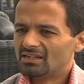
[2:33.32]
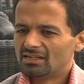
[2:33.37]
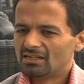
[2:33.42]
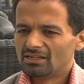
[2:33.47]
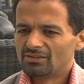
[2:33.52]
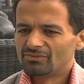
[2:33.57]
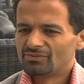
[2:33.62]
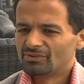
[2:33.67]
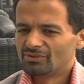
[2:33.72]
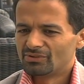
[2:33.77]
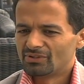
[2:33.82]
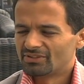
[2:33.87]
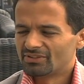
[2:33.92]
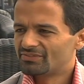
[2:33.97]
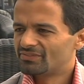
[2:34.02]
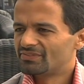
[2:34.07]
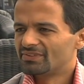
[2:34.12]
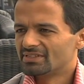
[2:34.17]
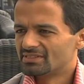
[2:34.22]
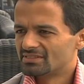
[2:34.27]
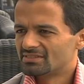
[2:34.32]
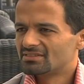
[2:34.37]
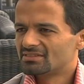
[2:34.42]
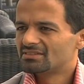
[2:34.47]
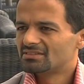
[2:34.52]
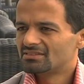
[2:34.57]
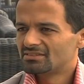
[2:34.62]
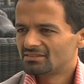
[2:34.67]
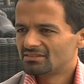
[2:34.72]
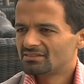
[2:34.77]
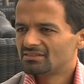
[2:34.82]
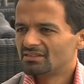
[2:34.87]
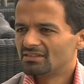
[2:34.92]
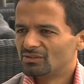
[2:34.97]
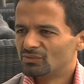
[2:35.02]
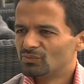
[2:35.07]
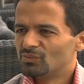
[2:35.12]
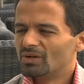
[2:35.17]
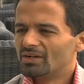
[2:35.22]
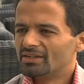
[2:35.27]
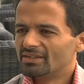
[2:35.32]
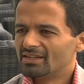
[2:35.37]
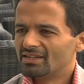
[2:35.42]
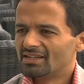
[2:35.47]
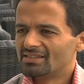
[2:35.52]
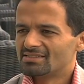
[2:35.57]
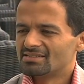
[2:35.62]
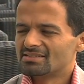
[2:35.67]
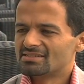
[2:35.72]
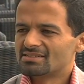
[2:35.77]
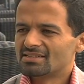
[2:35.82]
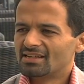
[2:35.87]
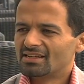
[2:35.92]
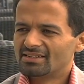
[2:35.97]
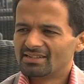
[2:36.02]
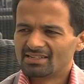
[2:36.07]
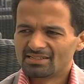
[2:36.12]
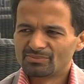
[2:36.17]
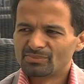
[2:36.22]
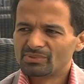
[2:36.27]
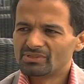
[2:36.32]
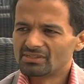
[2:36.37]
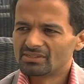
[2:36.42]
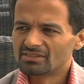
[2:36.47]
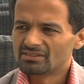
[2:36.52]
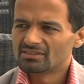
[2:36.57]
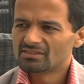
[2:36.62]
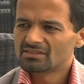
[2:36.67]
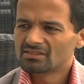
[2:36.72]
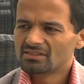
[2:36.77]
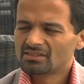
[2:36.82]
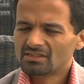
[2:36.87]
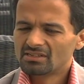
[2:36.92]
If you're not fit in one as assigned at birth.